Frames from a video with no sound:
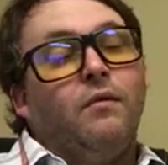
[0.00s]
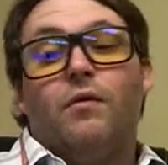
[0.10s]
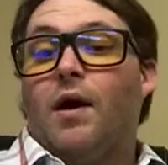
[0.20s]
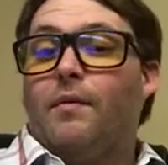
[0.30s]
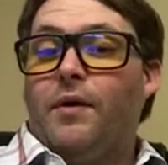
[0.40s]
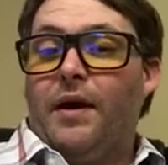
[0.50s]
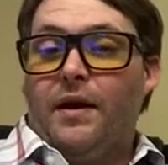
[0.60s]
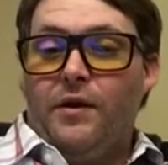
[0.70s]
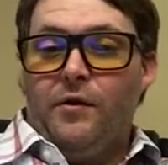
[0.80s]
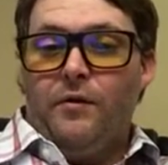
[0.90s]
Robert
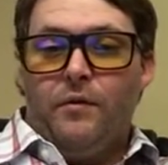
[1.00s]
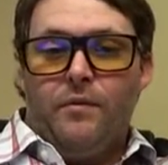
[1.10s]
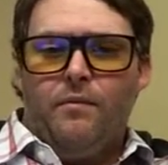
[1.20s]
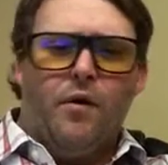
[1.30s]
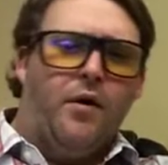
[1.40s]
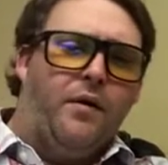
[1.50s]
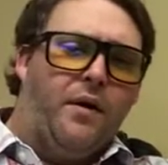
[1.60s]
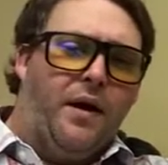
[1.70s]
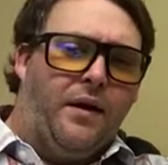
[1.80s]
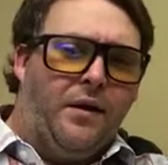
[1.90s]
Downey Jr. Martin
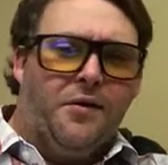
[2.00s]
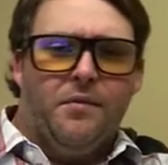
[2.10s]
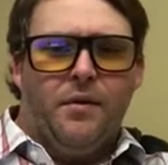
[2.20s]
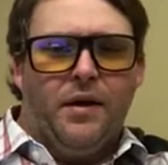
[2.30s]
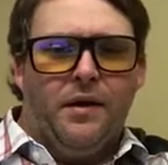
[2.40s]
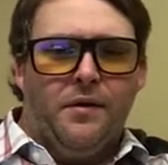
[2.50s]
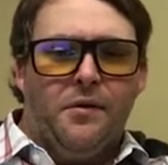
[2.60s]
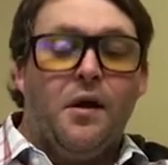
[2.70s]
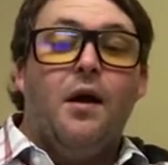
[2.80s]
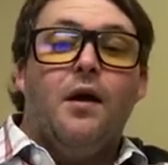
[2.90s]
Downey, somebody
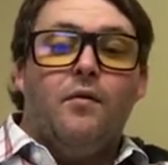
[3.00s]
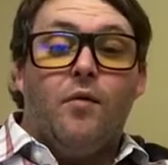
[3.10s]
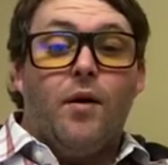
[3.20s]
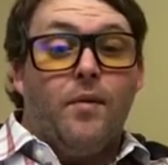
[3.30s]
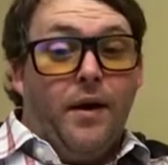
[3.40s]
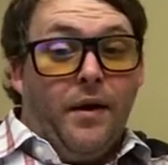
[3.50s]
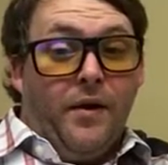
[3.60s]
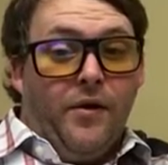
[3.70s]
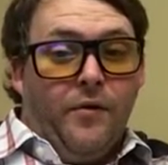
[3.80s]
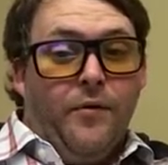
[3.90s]
else. Robert
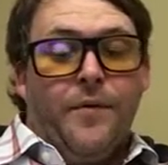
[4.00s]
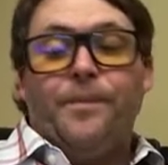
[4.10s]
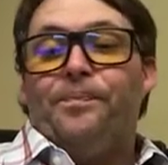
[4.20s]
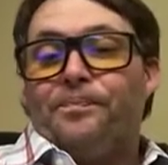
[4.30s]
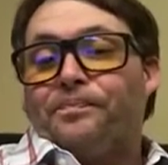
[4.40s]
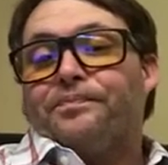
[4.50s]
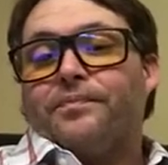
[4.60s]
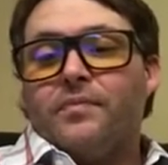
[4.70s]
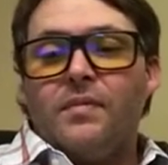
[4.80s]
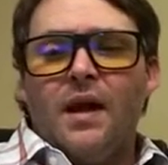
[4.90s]
Downey Jr.
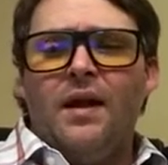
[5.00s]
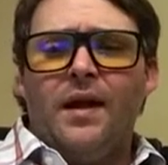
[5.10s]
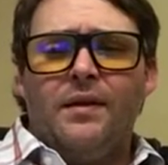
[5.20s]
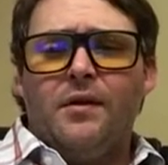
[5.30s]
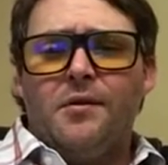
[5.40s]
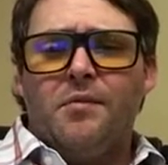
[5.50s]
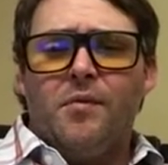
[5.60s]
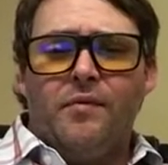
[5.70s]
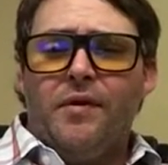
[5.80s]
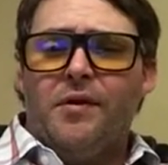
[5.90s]
I like those
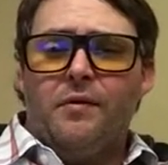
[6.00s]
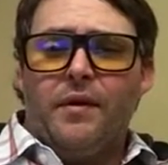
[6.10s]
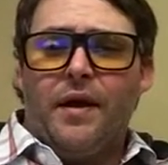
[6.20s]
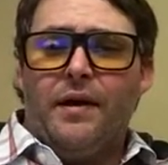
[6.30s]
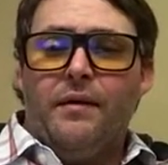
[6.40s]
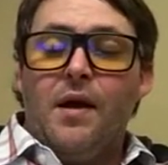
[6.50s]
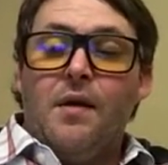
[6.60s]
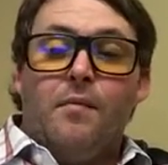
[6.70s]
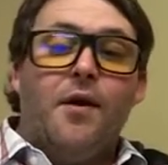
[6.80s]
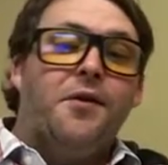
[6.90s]
movies okay.
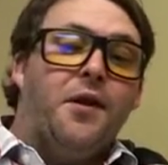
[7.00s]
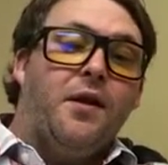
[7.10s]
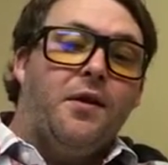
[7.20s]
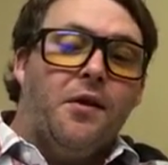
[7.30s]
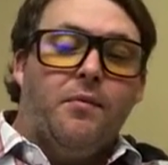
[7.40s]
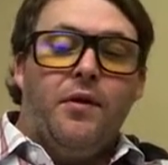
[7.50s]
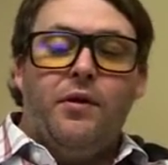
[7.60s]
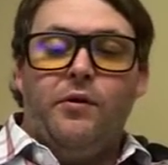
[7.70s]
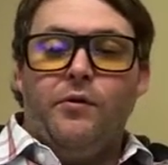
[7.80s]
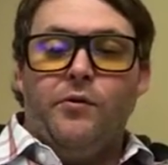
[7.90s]
Mostly because I'm a
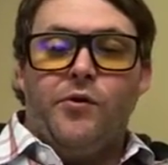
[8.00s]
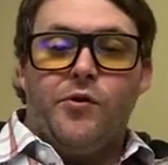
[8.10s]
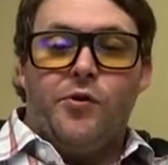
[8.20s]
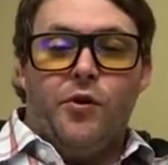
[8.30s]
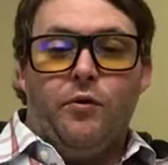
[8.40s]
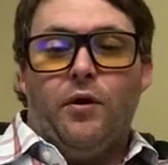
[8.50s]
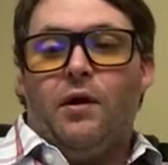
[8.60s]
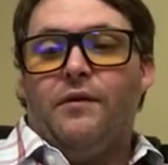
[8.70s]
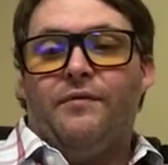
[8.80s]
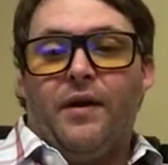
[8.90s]
huge Jude
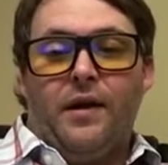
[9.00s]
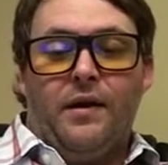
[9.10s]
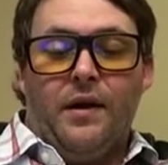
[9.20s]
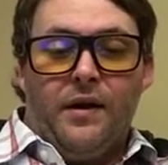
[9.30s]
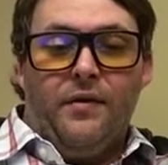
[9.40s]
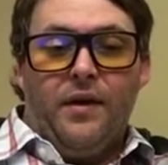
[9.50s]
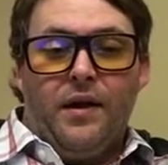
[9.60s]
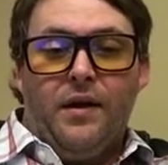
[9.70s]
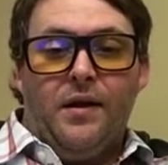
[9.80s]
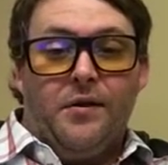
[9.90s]
Law fan, and I think
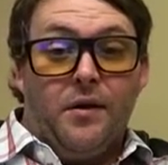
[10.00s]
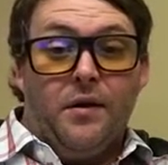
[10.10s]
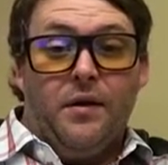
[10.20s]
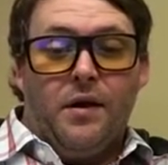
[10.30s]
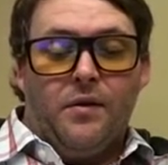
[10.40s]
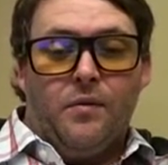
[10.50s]
he does a good Dr.